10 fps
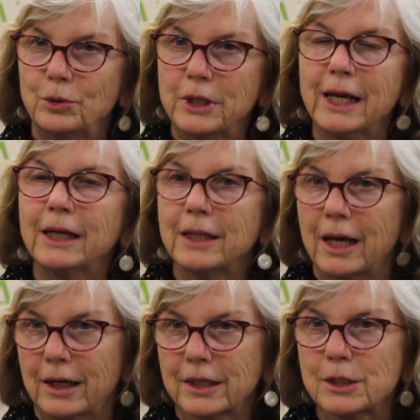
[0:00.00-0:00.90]
take
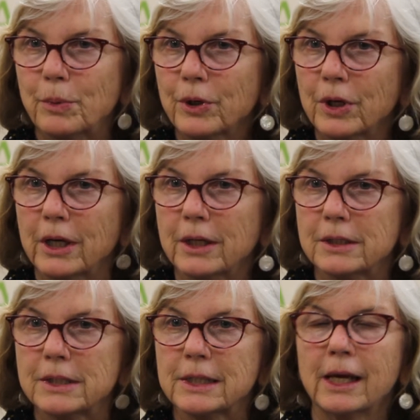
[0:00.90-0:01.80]
that
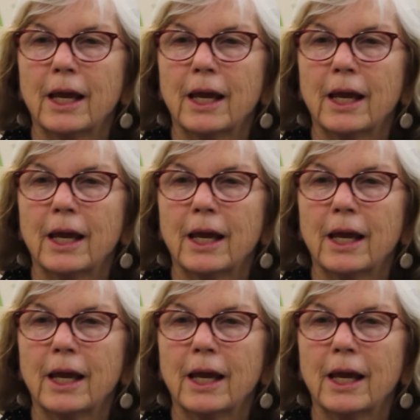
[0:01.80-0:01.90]
experience